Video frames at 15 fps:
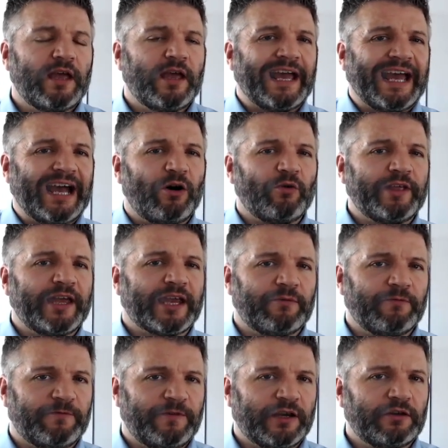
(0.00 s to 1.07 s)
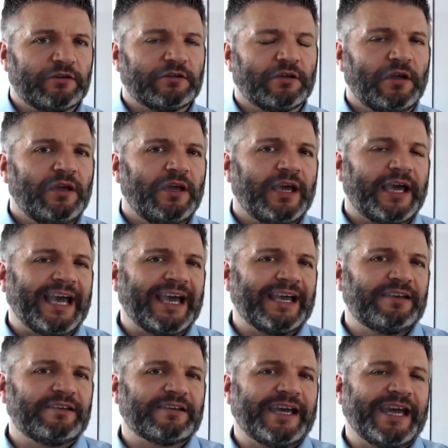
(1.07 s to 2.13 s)
how they're configured,
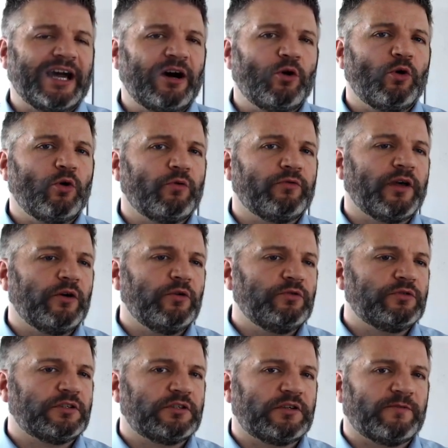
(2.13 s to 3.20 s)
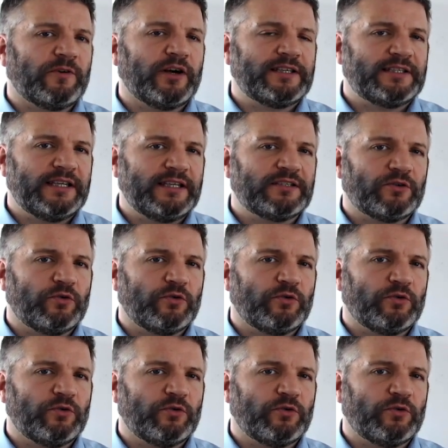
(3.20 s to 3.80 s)
and how those devices